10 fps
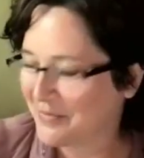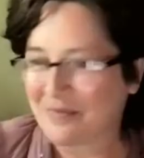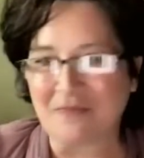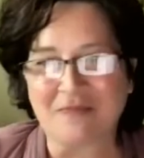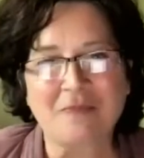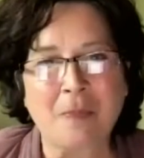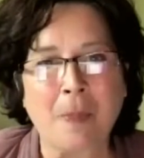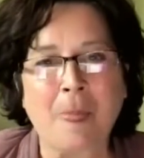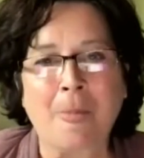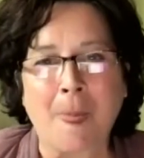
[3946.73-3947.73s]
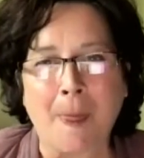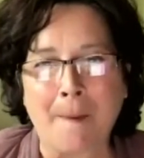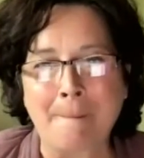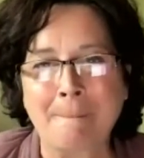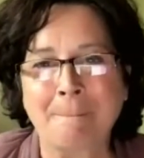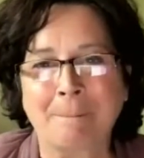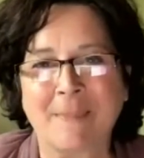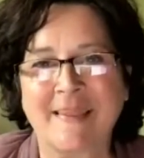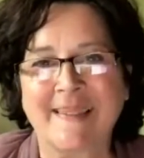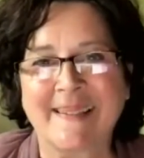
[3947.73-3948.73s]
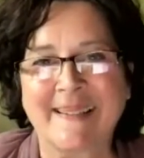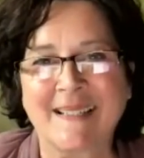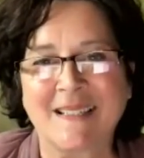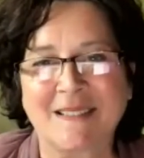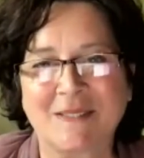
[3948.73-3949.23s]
Yeah. Oh, it's very interesting. And